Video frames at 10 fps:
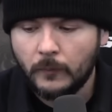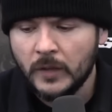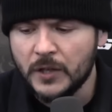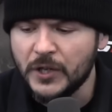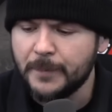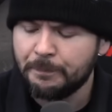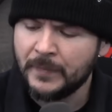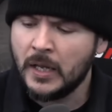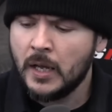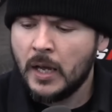You see,
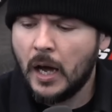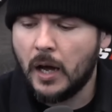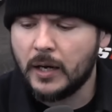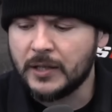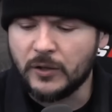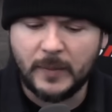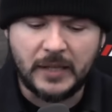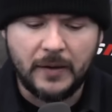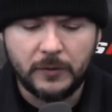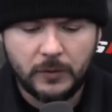uh, Cassandra
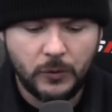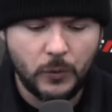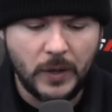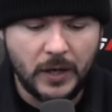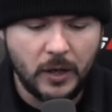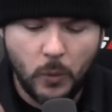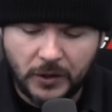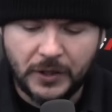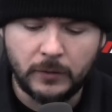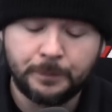McDonald, who uh,
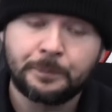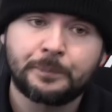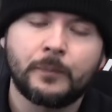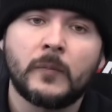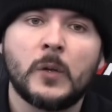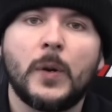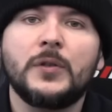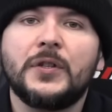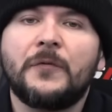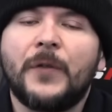works here,
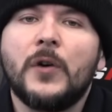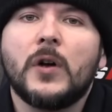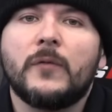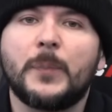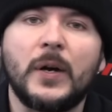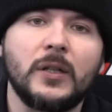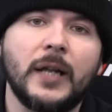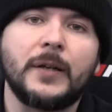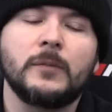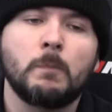posted a photo of a
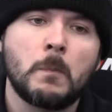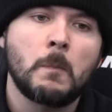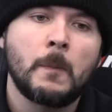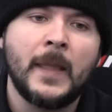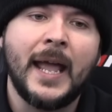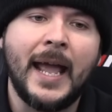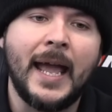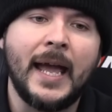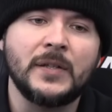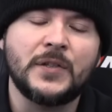paraglider
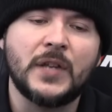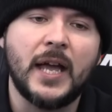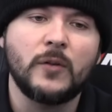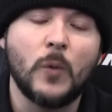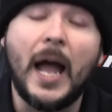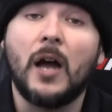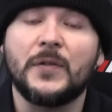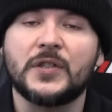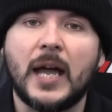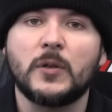and said, Wow,
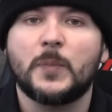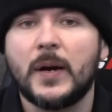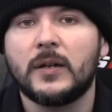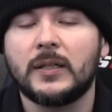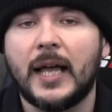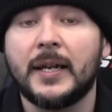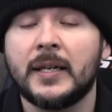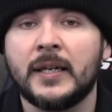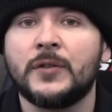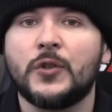this guy was
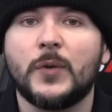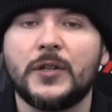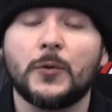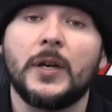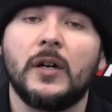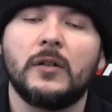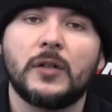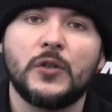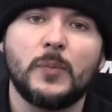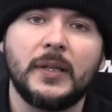paragliding into Israel.
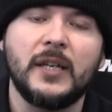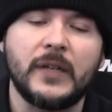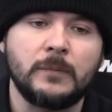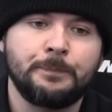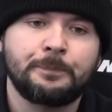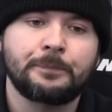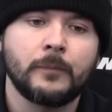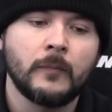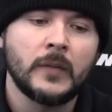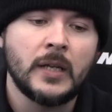Could you believe it?
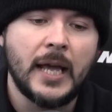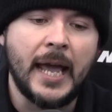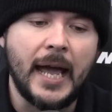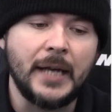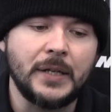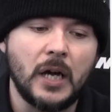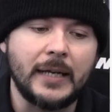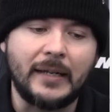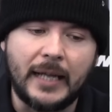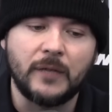And uh,
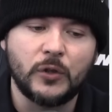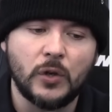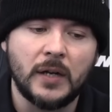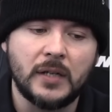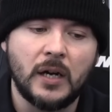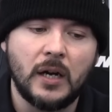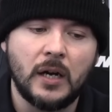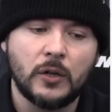got a lot of cr- uh, uh, uh,